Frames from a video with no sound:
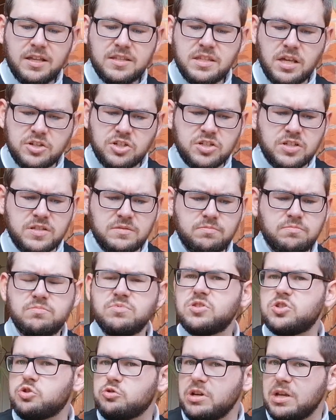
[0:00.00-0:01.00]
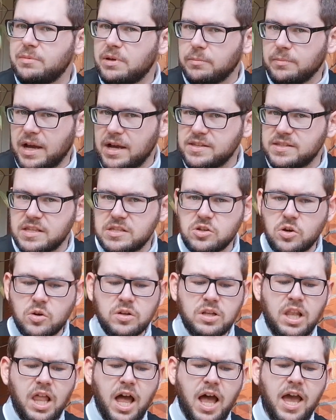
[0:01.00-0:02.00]
such as streaming Masses
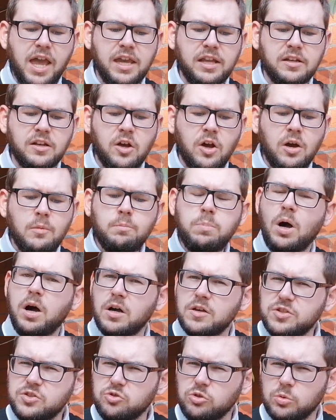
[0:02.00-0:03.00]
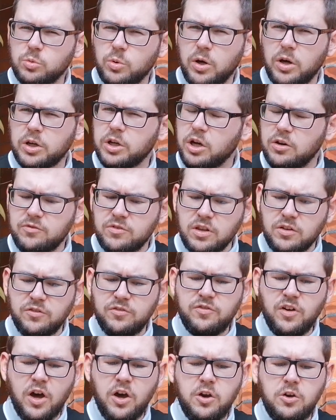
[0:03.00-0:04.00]
online pastoral work over the
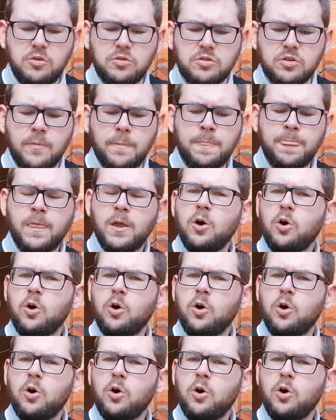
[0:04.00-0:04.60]
phone